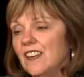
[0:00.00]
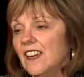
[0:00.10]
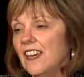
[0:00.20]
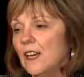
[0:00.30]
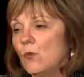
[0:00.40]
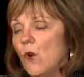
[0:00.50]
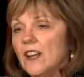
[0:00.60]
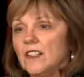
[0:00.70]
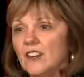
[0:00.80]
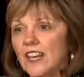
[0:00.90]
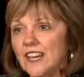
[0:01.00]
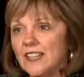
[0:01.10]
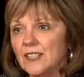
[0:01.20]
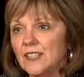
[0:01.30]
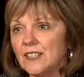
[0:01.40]
And one of the
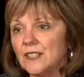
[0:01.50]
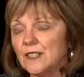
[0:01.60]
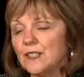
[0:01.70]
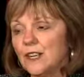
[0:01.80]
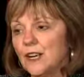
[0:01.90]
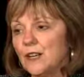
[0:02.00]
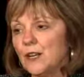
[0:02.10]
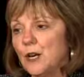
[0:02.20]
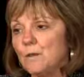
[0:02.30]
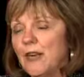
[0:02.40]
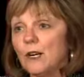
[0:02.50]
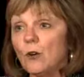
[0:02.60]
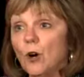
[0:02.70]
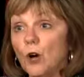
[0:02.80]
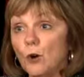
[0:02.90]
legs is a
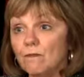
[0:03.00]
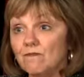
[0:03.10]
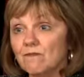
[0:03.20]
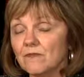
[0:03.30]
medical home.